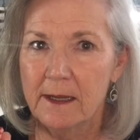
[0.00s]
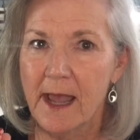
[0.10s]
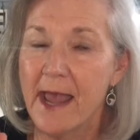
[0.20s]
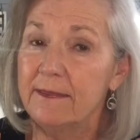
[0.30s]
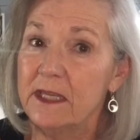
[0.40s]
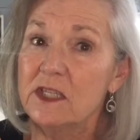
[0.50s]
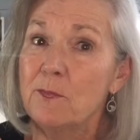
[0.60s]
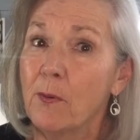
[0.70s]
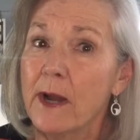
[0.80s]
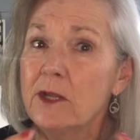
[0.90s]
And these
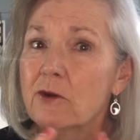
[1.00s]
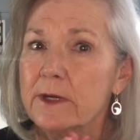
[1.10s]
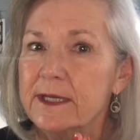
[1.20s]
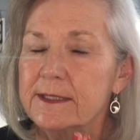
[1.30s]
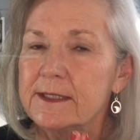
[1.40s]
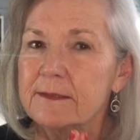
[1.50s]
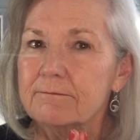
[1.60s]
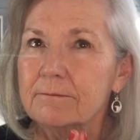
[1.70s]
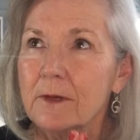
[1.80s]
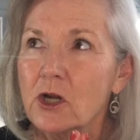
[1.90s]
bright greens
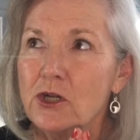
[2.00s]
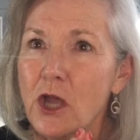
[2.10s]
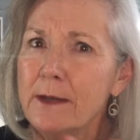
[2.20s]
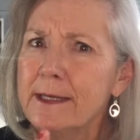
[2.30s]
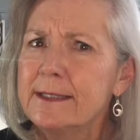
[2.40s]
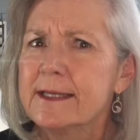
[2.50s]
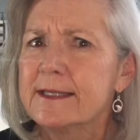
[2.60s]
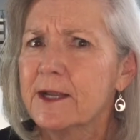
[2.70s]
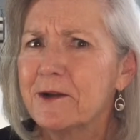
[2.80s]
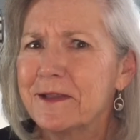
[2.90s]
are not
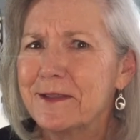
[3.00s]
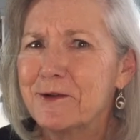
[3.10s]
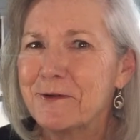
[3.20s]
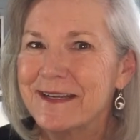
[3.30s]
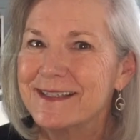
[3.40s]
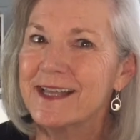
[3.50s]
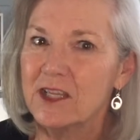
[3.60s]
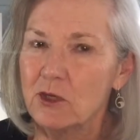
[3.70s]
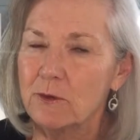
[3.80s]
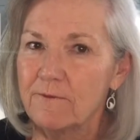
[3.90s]
necessarily the greens that
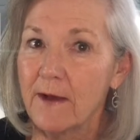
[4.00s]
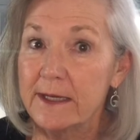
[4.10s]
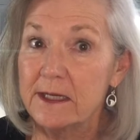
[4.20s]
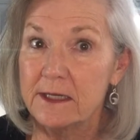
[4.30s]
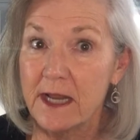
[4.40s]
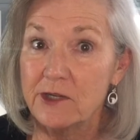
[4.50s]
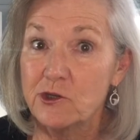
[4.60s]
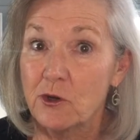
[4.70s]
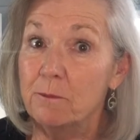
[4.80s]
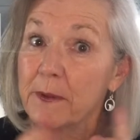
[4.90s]
you would find in
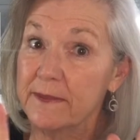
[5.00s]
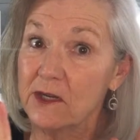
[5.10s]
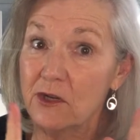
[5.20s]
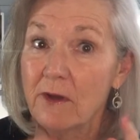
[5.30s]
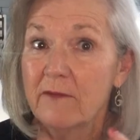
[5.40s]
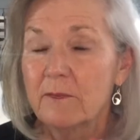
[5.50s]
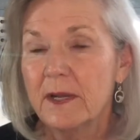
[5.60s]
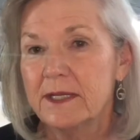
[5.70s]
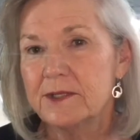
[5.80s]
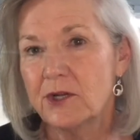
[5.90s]
nature, but they do have a
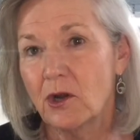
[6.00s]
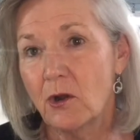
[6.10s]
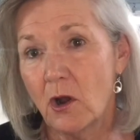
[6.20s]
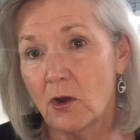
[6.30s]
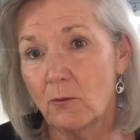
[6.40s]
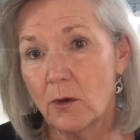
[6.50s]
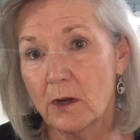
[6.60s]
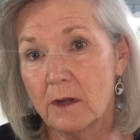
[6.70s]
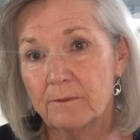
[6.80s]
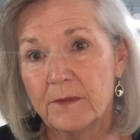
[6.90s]
place in our artwork.
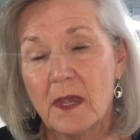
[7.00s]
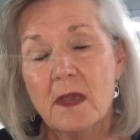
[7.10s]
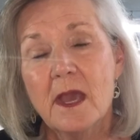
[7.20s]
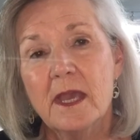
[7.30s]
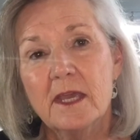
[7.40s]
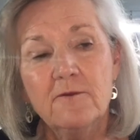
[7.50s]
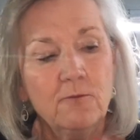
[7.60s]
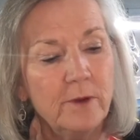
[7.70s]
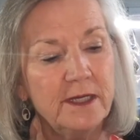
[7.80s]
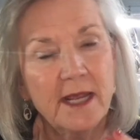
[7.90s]
If
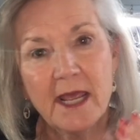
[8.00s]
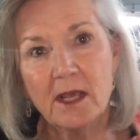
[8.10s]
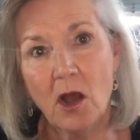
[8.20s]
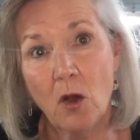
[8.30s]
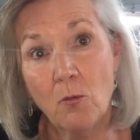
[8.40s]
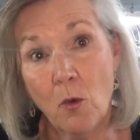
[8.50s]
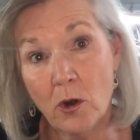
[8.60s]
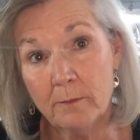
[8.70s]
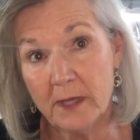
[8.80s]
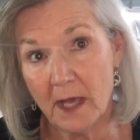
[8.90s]
we take a
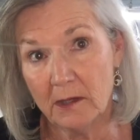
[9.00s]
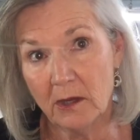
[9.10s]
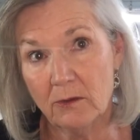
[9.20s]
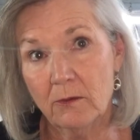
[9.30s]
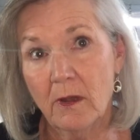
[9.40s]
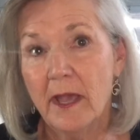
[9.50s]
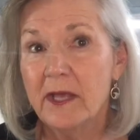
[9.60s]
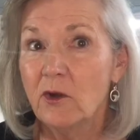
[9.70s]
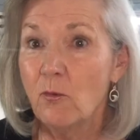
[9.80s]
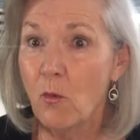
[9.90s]
warm yellow and
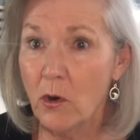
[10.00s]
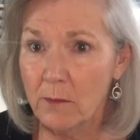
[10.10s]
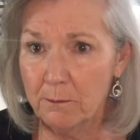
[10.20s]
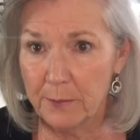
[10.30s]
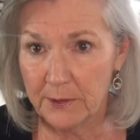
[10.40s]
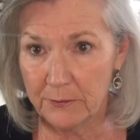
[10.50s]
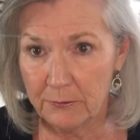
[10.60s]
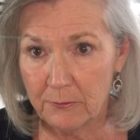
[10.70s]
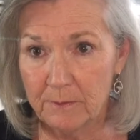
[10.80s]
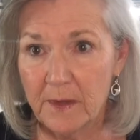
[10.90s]
a warm
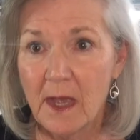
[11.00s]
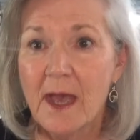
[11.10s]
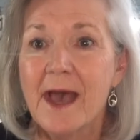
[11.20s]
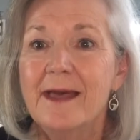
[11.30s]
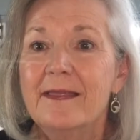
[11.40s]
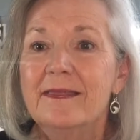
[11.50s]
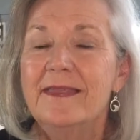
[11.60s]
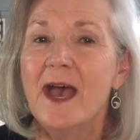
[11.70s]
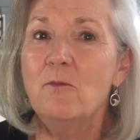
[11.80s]
blue, that